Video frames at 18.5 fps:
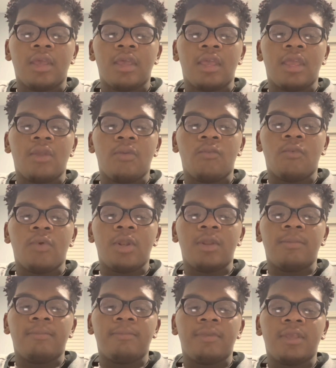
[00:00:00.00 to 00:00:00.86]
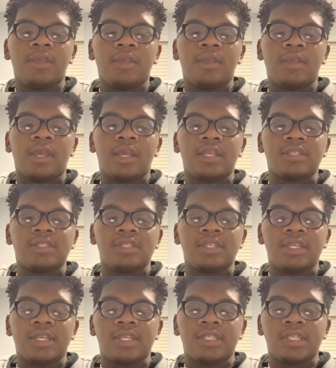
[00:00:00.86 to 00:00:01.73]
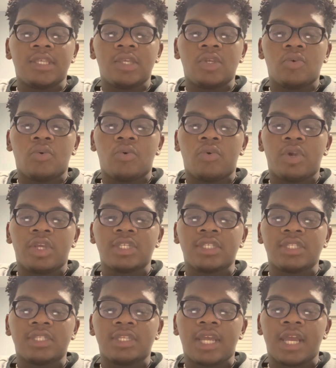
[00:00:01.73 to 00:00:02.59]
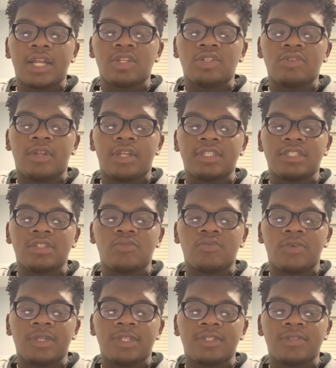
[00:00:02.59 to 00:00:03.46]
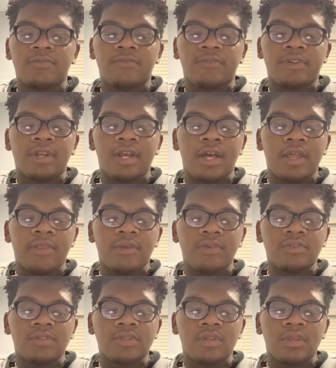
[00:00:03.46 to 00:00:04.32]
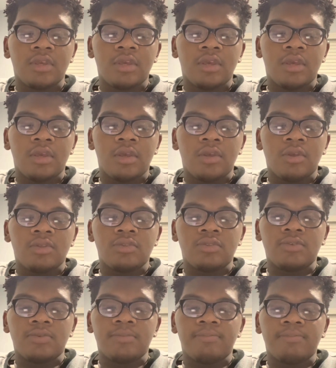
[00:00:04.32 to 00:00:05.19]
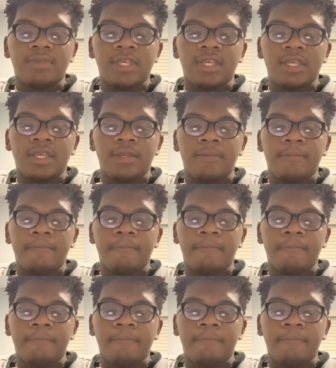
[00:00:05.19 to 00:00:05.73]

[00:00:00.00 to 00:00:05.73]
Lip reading: it wouldn't be as easy or as natural as it was for others to be